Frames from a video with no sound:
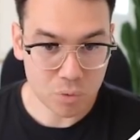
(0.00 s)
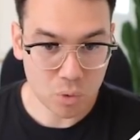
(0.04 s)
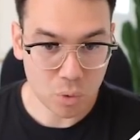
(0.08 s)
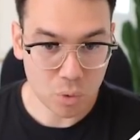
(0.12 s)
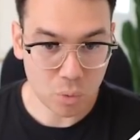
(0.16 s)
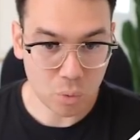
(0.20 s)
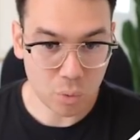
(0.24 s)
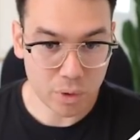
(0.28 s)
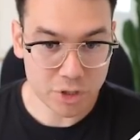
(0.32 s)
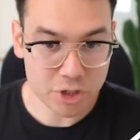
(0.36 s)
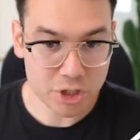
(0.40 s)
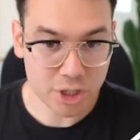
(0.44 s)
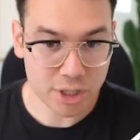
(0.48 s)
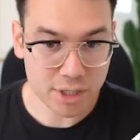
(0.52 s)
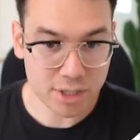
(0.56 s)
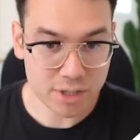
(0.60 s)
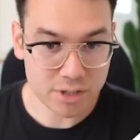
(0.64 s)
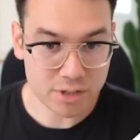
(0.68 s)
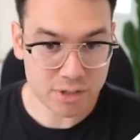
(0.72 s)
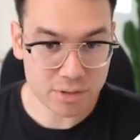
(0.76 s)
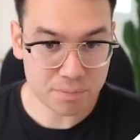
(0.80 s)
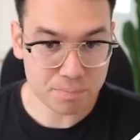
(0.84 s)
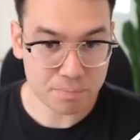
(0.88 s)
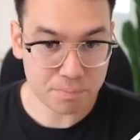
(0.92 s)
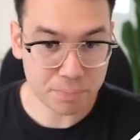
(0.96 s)
Which
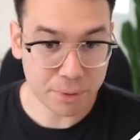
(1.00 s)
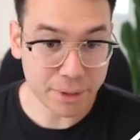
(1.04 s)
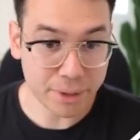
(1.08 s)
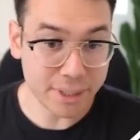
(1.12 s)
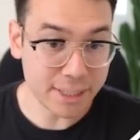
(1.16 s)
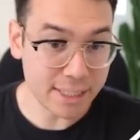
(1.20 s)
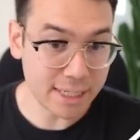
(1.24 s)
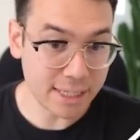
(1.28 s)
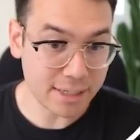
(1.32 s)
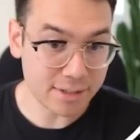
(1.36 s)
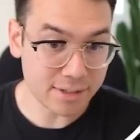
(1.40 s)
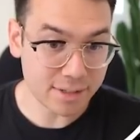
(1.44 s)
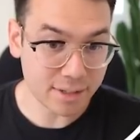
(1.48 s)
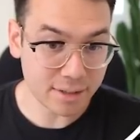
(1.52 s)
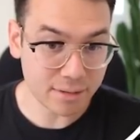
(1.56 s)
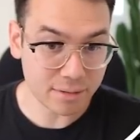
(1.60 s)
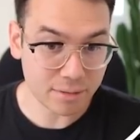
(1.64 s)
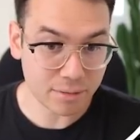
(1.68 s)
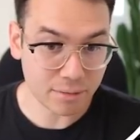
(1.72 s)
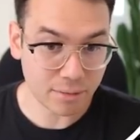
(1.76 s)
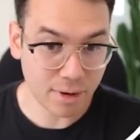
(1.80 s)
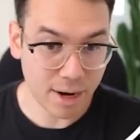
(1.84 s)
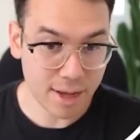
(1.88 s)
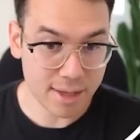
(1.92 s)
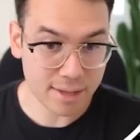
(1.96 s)
is pretty decent,
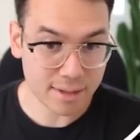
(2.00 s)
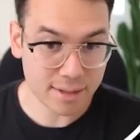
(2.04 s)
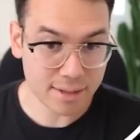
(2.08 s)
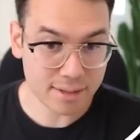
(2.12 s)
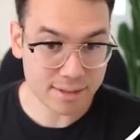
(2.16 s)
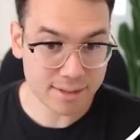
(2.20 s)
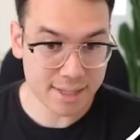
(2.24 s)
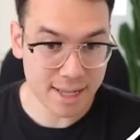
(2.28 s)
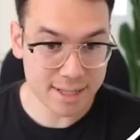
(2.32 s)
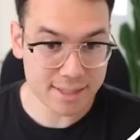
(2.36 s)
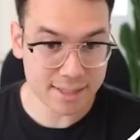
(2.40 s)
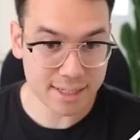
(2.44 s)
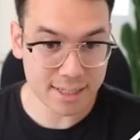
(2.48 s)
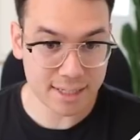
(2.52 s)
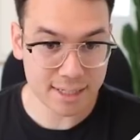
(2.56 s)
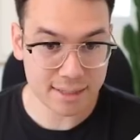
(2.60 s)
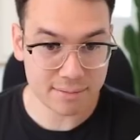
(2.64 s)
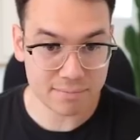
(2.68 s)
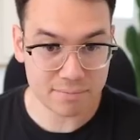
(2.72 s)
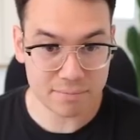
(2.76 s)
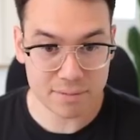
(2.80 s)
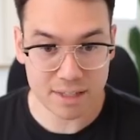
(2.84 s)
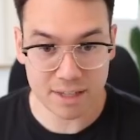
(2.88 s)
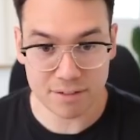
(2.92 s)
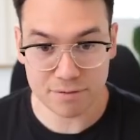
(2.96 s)
right? Because that's gonna
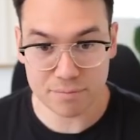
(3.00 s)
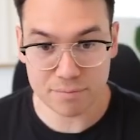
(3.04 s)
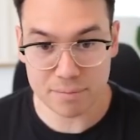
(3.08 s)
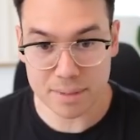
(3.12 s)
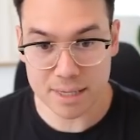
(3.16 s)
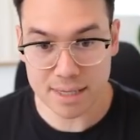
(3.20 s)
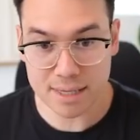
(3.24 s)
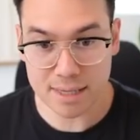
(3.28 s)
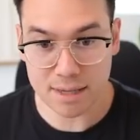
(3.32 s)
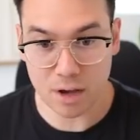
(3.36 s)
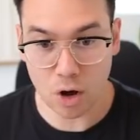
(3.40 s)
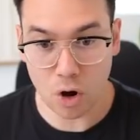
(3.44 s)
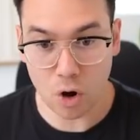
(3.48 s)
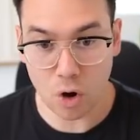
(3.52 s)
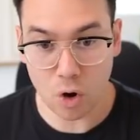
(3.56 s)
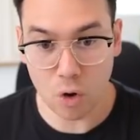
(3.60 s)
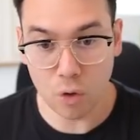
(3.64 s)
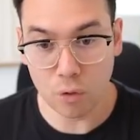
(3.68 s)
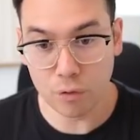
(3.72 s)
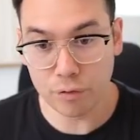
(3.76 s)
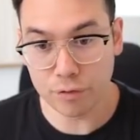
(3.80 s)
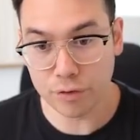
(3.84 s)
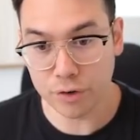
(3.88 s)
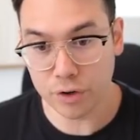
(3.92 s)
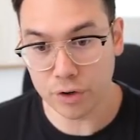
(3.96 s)
give me
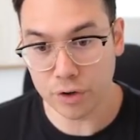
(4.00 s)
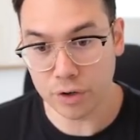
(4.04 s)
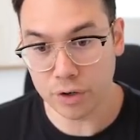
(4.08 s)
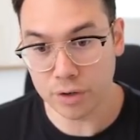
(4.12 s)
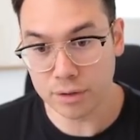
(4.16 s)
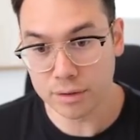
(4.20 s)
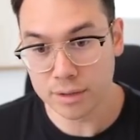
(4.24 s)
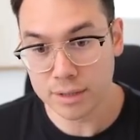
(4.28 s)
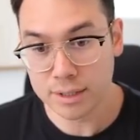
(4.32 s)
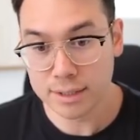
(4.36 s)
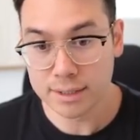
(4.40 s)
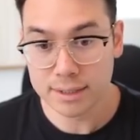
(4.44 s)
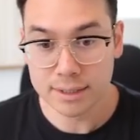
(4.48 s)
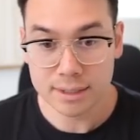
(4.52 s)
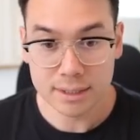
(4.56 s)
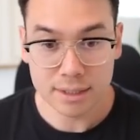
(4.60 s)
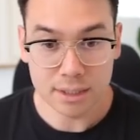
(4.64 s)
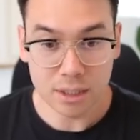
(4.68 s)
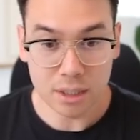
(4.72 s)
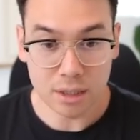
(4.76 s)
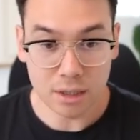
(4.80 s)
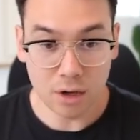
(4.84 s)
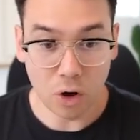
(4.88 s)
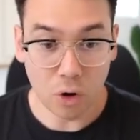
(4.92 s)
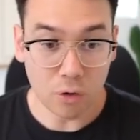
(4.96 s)
over
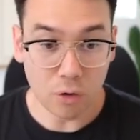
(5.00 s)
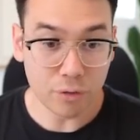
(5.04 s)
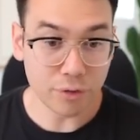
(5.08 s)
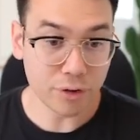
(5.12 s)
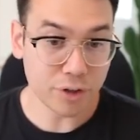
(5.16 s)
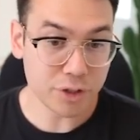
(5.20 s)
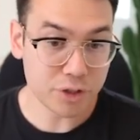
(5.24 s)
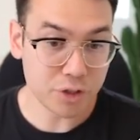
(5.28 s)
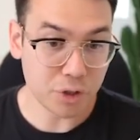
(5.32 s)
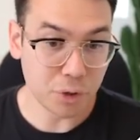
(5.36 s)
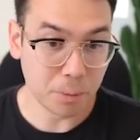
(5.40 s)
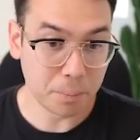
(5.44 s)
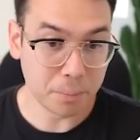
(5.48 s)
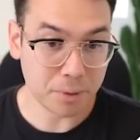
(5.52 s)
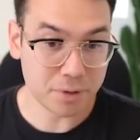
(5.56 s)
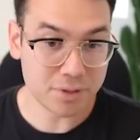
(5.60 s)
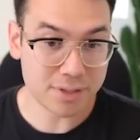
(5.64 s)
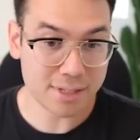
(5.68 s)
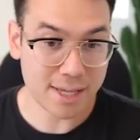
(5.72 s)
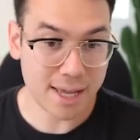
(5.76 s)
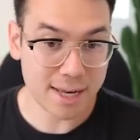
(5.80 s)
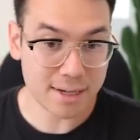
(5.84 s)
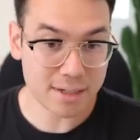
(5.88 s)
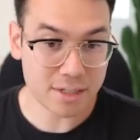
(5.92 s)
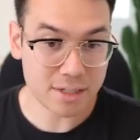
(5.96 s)
a
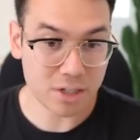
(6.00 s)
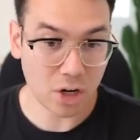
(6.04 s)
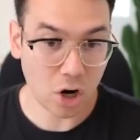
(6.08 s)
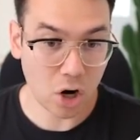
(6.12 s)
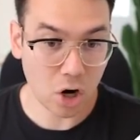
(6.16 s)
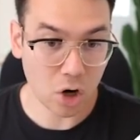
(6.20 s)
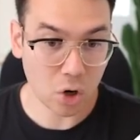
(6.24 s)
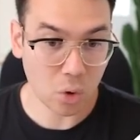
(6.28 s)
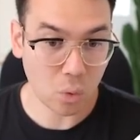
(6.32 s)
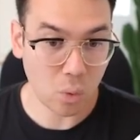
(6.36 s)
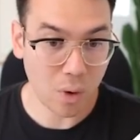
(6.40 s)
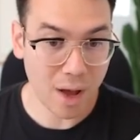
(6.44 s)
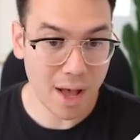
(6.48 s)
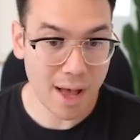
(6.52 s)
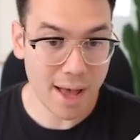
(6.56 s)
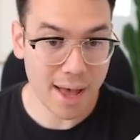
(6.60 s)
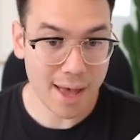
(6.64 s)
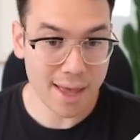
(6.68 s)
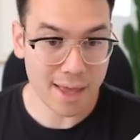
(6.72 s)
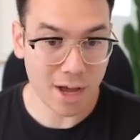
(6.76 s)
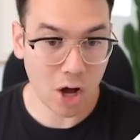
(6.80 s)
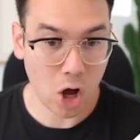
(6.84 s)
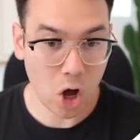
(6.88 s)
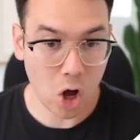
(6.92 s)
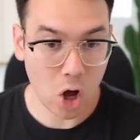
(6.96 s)
2%
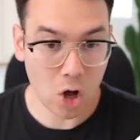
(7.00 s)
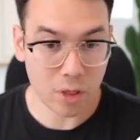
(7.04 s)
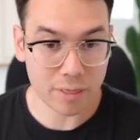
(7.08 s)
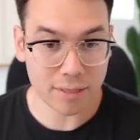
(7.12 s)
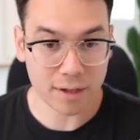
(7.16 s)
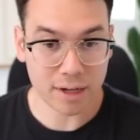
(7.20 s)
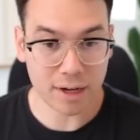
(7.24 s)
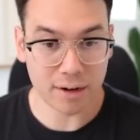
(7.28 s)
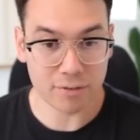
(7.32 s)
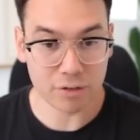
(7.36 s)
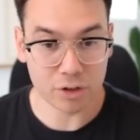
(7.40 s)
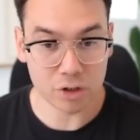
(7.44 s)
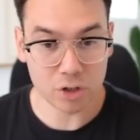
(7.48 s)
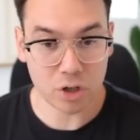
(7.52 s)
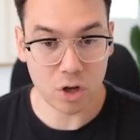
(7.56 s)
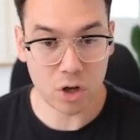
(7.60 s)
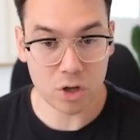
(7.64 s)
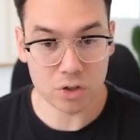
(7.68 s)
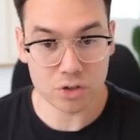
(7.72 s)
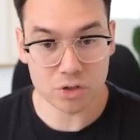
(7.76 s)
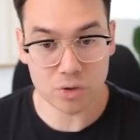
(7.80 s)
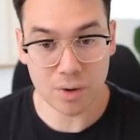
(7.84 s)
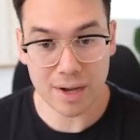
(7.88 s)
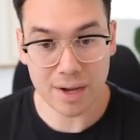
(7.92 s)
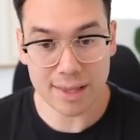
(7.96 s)
ROI on the covered
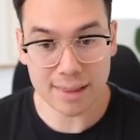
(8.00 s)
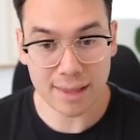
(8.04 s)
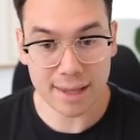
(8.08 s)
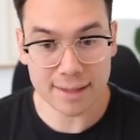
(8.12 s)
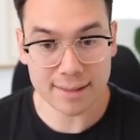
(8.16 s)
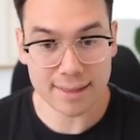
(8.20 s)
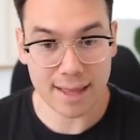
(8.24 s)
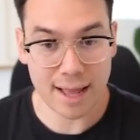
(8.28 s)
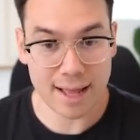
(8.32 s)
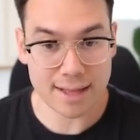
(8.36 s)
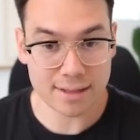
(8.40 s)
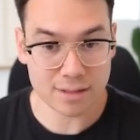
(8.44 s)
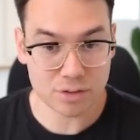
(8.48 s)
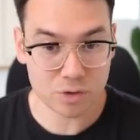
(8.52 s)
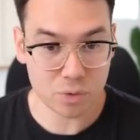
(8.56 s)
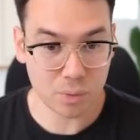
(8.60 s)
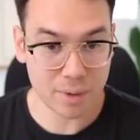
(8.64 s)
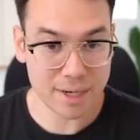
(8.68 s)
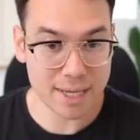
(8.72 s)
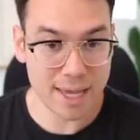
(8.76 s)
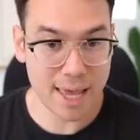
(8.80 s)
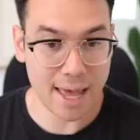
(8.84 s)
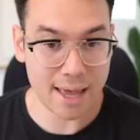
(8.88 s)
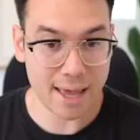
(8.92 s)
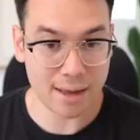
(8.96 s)
call. So I like that,
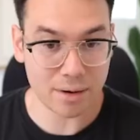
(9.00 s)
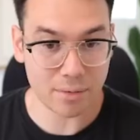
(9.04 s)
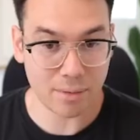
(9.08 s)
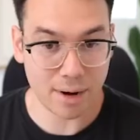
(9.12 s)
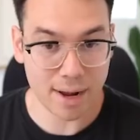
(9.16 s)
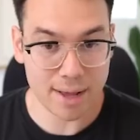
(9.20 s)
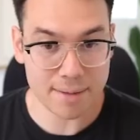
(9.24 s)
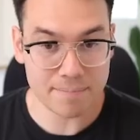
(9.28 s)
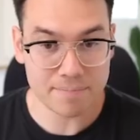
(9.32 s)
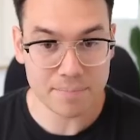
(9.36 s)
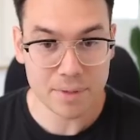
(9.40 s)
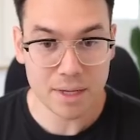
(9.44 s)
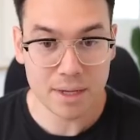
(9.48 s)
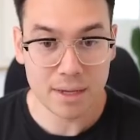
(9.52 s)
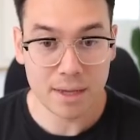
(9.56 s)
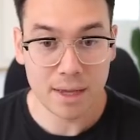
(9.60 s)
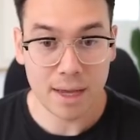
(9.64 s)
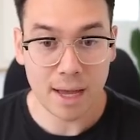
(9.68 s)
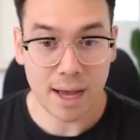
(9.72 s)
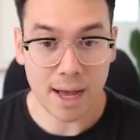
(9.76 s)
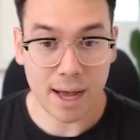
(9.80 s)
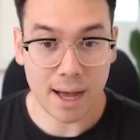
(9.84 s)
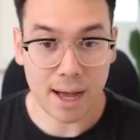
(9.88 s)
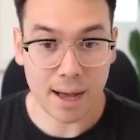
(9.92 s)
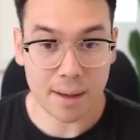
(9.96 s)
28, right?
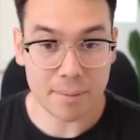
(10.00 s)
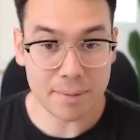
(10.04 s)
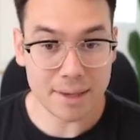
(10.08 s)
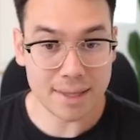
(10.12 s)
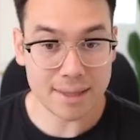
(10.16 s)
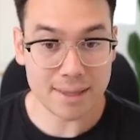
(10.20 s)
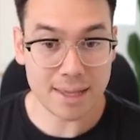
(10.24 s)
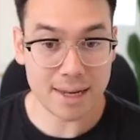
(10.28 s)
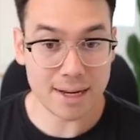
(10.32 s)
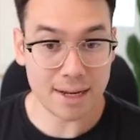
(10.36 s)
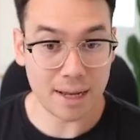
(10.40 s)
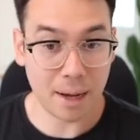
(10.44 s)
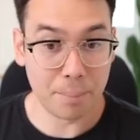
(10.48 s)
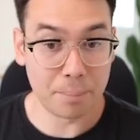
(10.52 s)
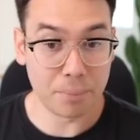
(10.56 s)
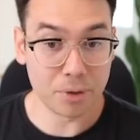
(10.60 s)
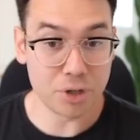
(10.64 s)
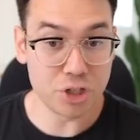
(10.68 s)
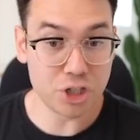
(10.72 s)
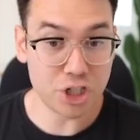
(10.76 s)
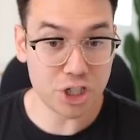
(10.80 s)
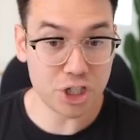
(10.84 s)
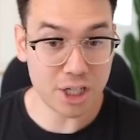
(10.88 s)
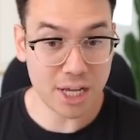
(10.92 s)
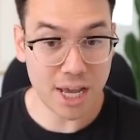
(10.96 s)
And then
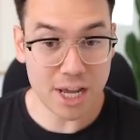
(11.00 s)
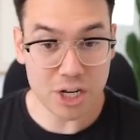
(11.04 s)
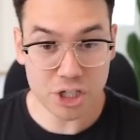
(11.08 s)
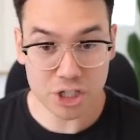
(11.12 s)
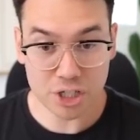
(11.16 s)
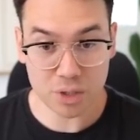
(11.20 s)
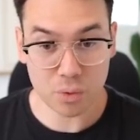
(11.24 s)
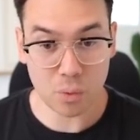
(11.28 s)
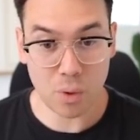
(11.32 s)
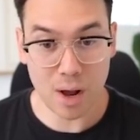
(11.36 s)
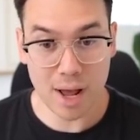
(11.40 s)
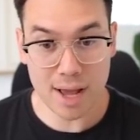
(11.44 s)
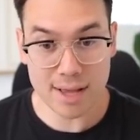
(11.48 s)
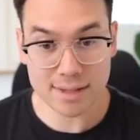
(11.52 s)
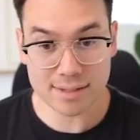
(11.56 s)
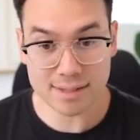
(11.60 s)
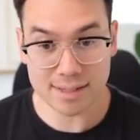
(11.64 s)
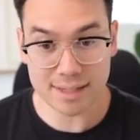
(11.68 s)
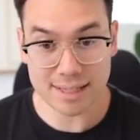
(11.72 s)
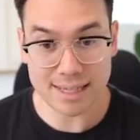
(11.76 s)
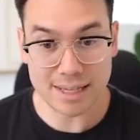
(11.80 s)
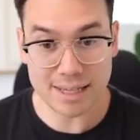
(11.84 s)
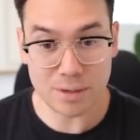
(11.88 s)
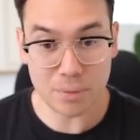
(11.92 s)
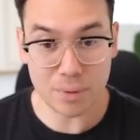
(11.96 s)
appreciation wise,
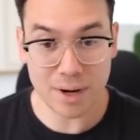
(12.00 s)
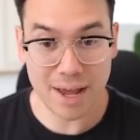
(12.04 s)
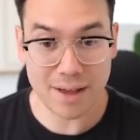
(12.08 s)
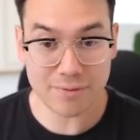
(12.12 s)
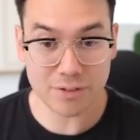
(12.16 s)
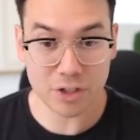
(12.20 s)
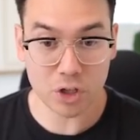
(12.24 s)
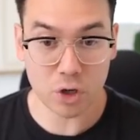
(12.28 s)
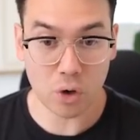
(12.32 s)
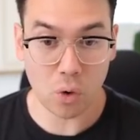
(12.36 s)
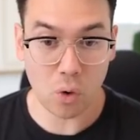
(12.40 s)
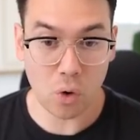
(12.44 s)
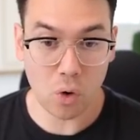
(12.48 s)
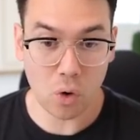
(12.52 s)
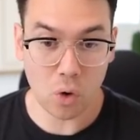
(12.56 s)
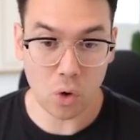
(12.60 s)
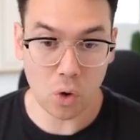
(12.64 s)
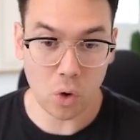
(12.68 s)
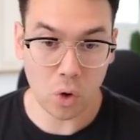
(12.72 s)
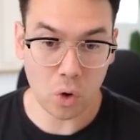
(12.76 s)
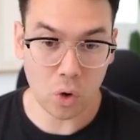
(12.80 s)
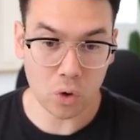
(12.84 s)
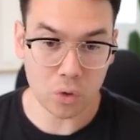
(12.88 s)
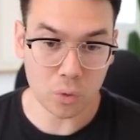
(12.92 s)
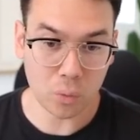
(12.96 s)
it would have to go
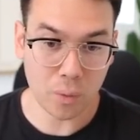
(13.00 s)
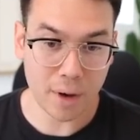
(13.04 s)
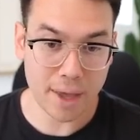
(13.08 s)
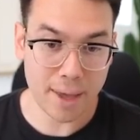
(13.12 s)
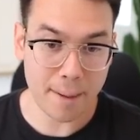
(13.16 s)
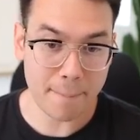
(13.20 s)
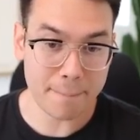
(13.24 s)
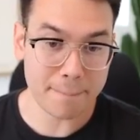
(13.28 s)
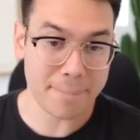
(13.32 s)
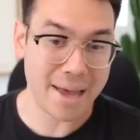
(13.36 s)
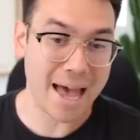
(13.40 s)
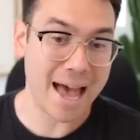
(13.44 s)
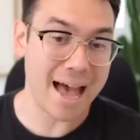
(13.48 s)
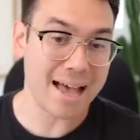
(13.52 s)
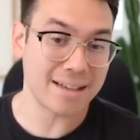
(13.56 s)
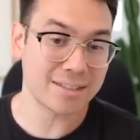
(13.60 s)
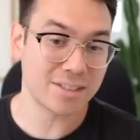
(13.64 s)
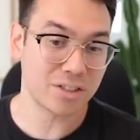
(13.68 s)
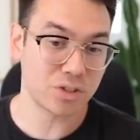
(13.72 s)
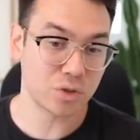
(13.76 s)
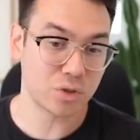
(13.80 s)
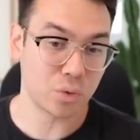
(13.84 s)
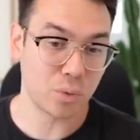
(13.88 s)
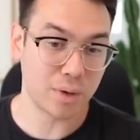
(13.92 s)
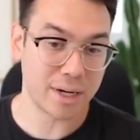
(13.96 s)
all the way up
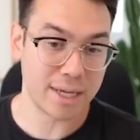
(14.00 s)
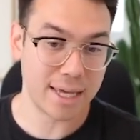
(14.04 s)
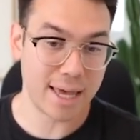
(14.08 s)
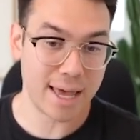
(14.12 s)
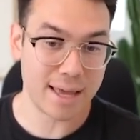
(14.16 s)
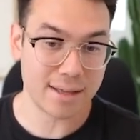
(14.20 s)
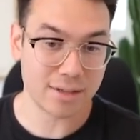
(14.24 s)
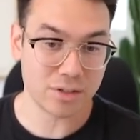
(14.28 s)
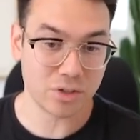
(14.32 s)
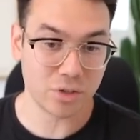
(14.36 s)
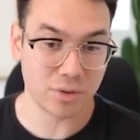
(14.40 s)
past 28.